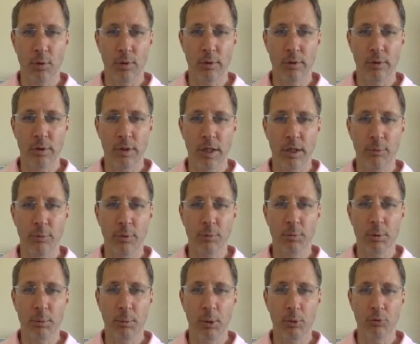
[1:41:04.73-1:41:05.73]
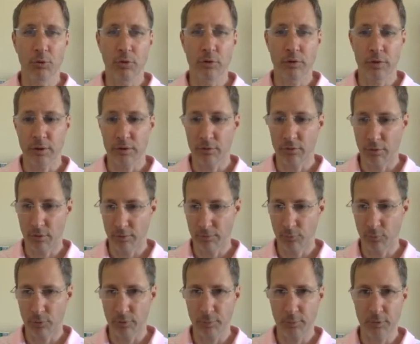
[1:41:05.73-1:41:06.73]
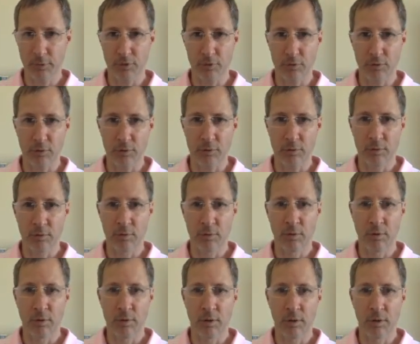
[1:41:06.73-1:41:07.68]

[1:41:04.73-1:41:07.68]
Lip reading: 4, and we promote the 6 to the 4th position.